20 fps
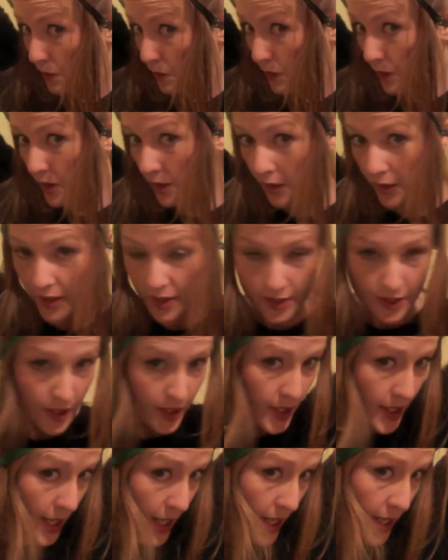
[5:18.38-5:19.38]
We're going to
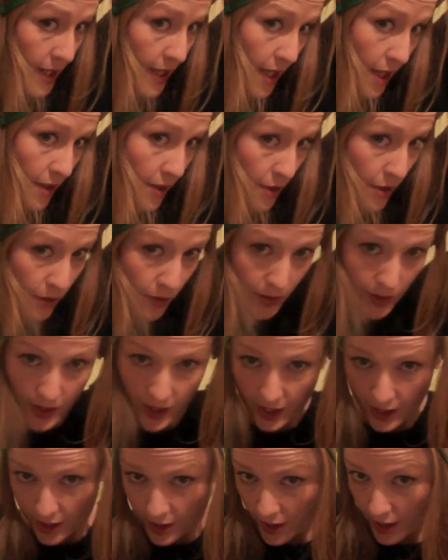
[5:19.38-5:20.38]
take that whole
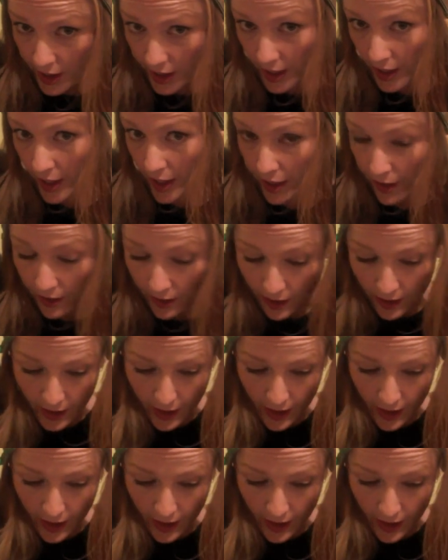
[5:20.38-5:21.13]
section now